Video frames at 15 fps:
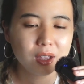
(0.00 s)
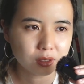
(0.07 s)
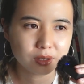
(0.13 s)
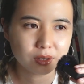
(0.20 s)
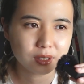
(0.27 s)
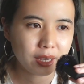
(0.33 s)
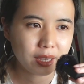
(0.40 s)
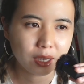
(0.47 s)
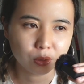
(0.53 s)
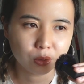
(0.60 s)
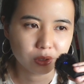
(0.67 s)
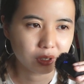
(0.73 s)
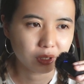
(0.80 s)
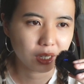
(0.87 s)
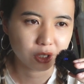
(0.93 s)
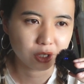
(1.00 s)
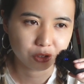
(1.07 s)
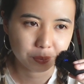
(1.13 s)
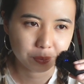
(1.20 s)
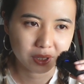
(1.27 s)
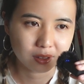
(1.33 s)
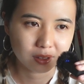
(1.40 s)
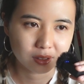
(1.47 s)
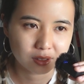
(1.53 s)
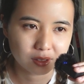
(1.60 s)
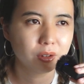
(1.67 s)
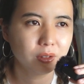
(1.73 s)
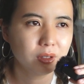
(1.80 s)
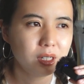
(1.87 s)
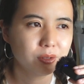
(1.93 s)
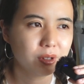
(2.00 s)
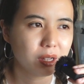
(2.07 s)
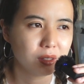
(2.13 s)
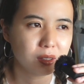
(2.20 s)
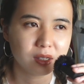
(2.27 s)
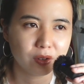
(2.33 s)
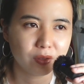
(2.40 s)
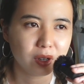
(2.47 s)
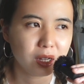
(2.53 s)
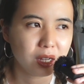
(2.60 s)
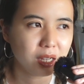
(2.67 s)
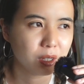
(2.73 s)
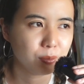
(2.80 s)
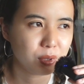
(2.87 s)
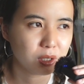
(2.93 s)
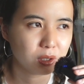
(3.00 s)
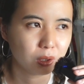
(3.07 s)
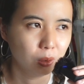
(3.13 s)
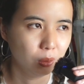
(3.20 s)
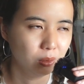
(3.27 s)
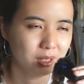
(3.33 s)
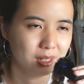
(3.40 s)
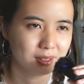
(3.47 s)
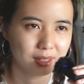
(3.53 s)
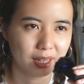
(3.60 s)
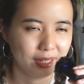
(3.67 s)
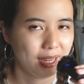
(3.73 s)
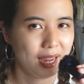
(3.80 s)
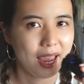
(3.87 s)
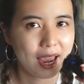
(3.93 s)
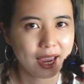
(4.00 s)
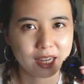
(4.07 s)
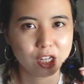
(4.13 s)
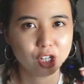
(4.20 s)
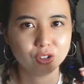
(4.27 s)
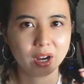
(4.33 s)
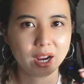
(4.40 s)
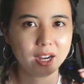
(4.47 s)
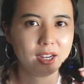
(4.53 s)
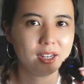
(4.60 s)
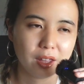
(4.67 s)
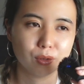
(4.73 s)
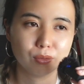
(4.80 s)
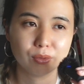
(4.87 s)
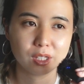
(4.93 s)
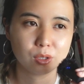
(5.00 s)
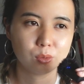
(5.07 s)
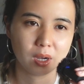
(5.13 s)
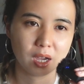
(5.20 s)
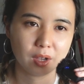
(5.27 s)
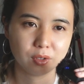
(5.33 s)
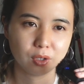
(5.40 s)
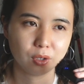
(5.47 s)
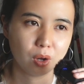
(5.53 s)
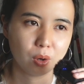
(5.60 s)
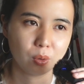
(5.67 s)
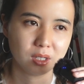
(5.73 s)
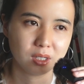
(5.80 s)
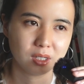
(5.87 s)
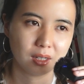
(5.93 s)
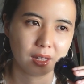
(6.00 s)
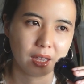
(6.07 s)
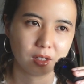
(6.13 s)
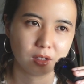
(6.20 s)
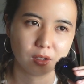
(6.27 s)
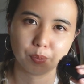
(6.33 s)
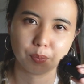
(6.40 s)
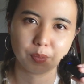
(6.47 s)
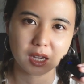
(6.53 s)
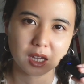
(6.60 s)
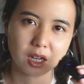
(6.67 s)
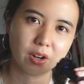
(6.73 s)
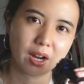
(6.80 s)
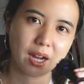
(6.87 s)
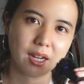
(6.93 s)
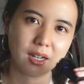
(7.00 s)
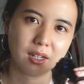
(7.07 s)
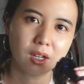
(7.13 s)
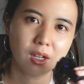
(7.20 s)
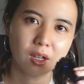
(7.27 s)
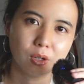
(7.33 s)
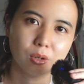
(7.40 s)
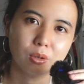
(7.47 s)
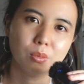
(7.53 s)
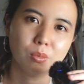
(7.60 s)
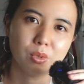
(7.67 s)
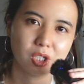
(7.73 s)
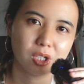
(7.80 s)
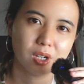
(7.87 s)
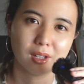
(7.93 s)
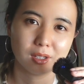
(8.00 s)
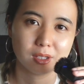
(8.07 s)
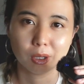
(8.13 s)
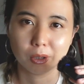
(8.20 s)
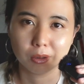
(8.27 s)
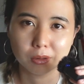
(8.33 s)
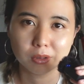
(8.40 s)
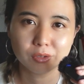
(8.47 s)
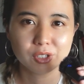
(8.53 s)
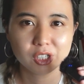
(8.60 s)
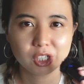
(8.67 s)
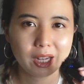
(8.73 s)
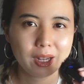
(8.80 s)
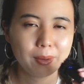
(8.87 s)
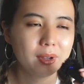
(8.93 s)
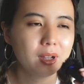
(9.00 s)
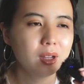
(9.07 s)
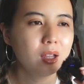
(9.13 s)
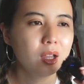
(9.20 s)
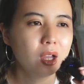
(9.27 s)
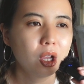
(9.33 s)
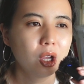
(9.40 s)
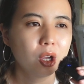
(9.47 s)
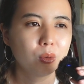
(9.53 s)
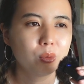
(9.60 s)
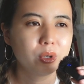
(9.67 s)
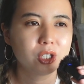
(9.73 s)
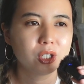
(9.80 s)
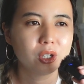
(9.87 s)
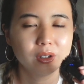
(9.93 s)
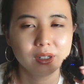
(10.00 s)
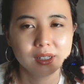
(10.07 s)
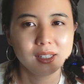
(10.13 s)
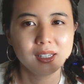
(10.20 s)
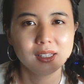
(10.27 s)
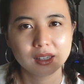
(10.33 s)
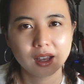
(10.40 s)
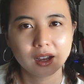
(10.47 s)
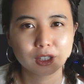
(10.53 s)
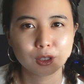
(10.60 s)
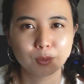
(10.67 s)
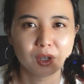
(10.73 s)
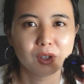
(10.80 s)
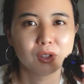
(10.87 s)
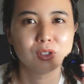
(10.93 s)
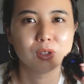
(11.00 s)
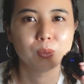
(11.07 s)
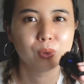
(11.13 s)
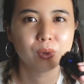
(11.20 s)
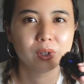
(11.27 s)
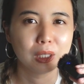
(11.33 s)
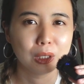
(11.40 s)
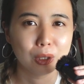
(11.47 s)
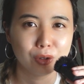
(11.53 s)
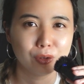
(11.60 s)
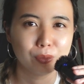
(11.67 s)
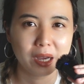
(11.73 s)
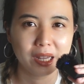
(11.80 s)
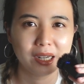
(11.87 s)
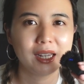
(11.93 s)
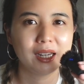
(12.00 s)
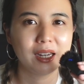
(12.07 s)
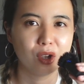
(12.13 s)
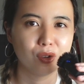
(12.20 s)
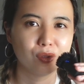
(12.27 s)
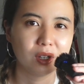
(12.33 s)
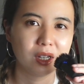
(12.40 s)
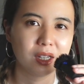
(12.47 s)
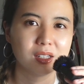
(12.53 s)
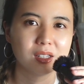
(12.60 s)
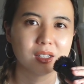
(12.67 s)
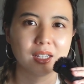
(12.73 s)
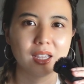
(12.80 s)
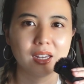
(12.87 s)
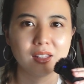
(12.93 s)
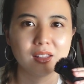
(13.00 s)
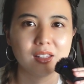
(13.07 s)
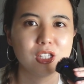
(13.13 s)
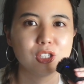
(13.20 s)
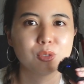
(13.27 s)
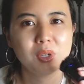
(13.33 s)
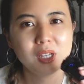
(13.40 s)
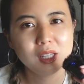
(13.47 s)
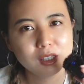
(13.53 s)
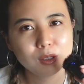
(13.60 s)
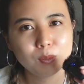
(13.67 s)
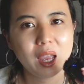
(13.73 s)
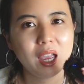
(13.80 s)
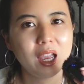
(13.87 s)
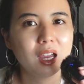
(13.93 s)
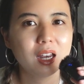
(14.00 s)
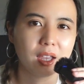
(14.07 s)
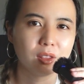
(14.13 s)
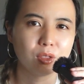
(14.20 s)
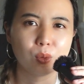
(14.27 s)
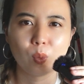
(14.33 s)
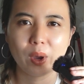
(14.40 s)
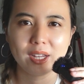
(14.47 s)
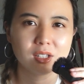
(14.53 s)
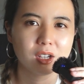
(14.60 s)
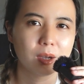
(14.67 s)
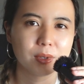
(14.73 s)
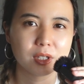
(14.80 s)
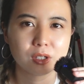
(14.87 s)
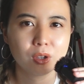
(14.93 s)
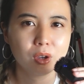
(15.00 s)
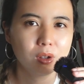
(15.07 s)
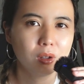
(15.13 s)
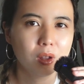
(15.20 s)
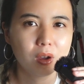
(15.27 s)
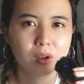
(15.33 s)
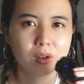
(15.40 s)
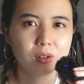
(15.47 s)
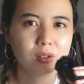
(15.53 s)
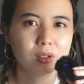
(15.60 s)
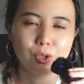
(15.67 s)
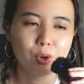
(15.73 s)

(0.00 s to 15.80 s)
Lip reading: So say I order 100 pins, only around 70 can be sold as like A grade, and the rest will have to go into like the B grade, which are sold for cheaper, which honestly sucks because you put a lot of money and effort into getting these pins made and the wait time is so long.